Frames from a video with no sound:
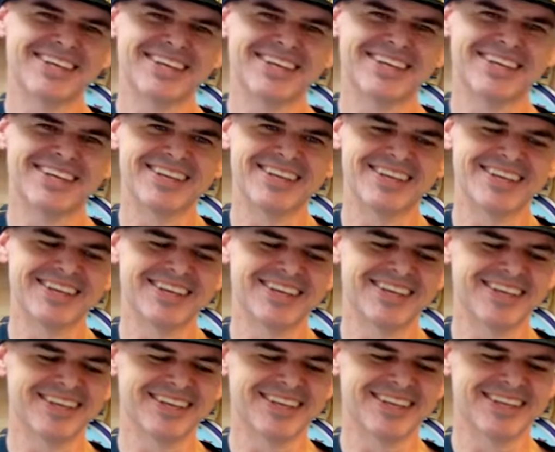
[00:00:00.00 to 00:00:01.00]

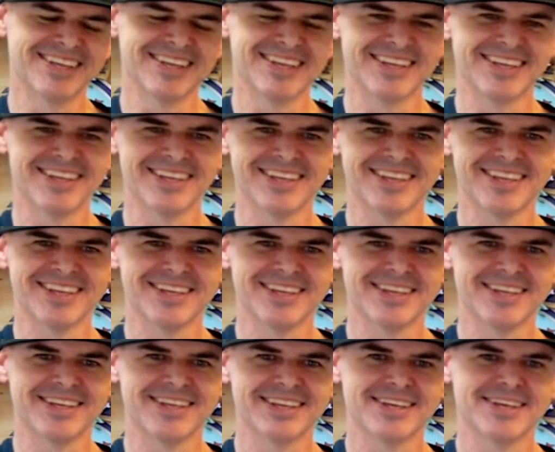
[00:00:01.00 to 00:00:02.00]

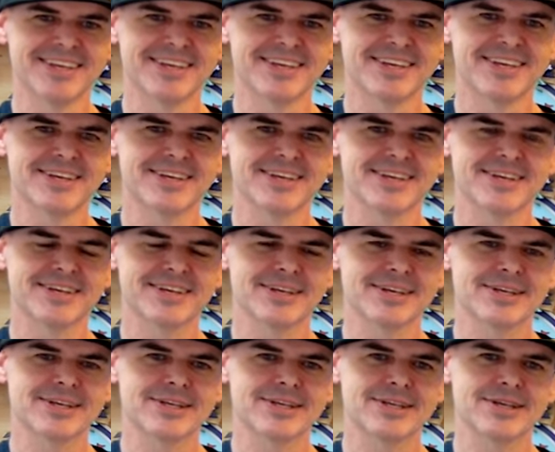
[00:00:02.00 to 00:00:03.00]

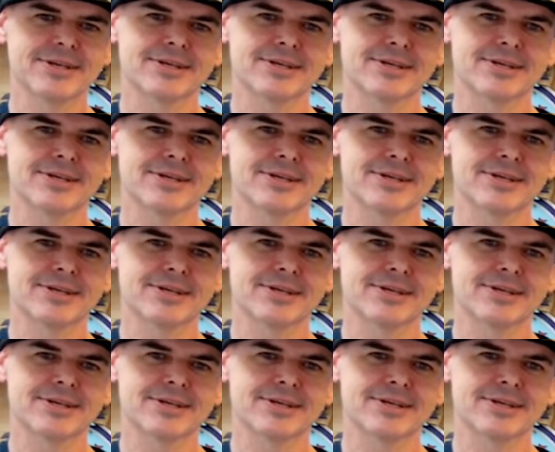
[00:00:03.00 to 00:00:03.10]
No words are spoken by the person on screen.